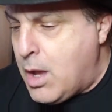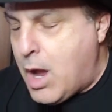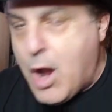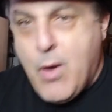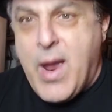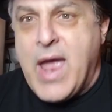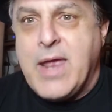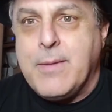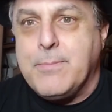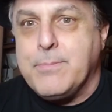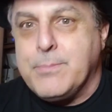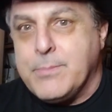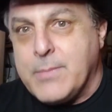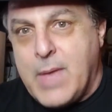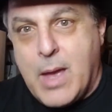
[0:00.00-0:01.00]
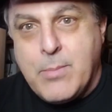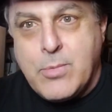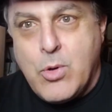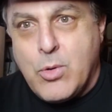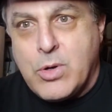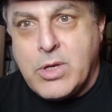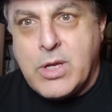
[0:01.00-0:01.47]
All right, I'm
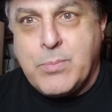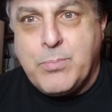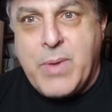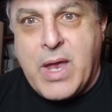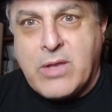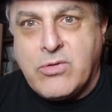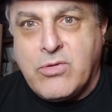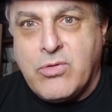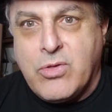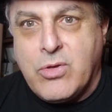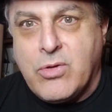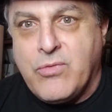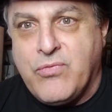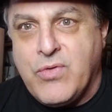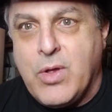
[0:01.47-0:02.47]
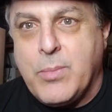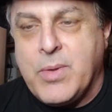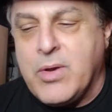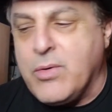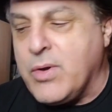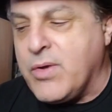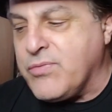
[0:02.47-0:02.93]
going to get back to the film
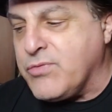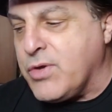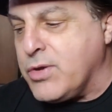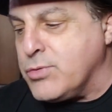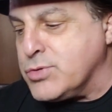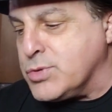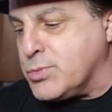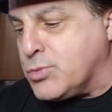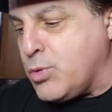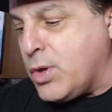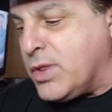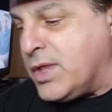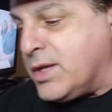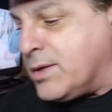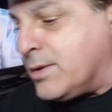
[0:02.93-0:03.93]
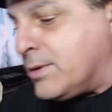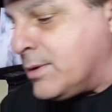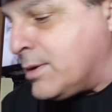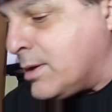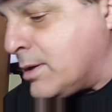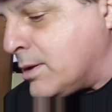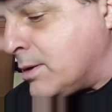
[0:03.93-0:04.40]
here after I use the toilet
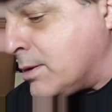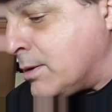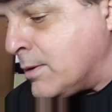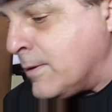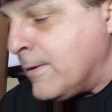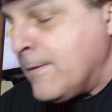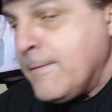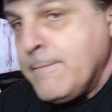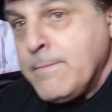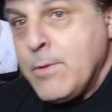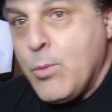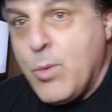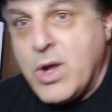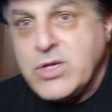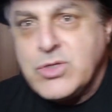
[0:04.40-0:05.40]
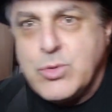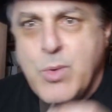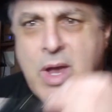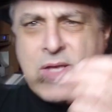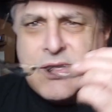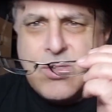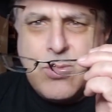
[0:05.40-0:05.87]
and watch the
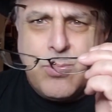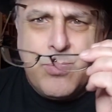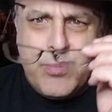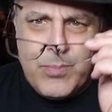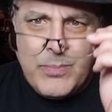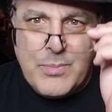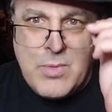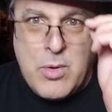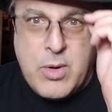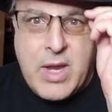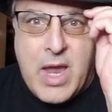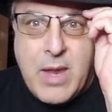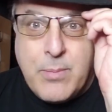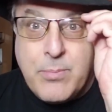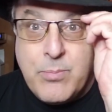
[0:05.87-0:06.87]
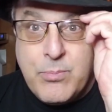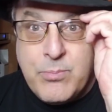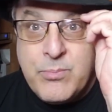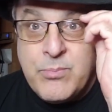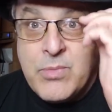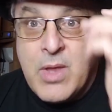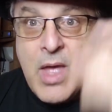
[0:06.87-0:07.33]
rest. Okay,
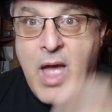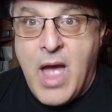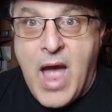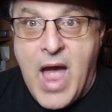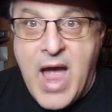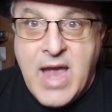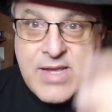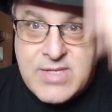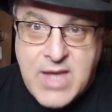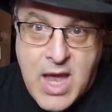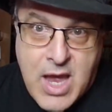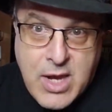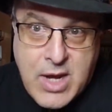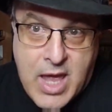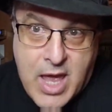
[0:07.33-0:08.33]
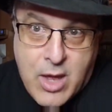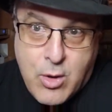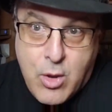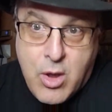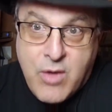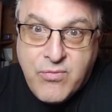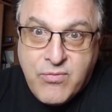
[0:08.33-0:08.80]
eyes on, hat
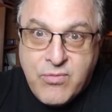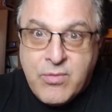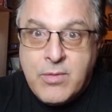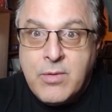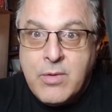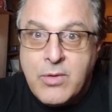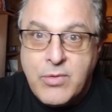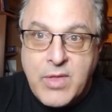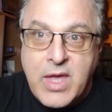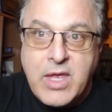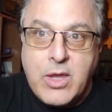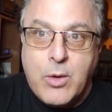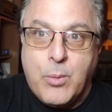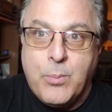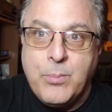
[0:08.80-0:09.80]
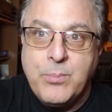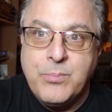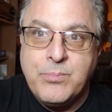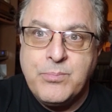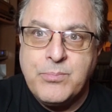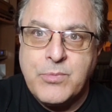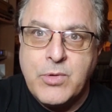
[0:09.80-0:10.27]
off. Thank you.
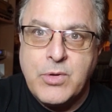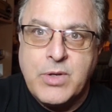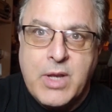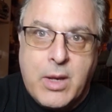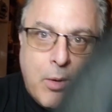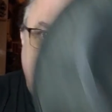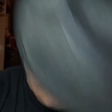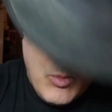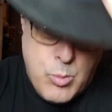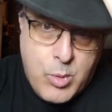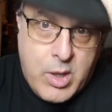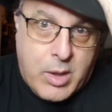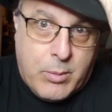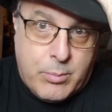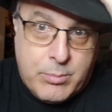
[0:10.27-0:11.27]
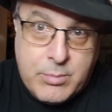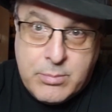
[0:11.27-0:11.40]
Good day. Wait.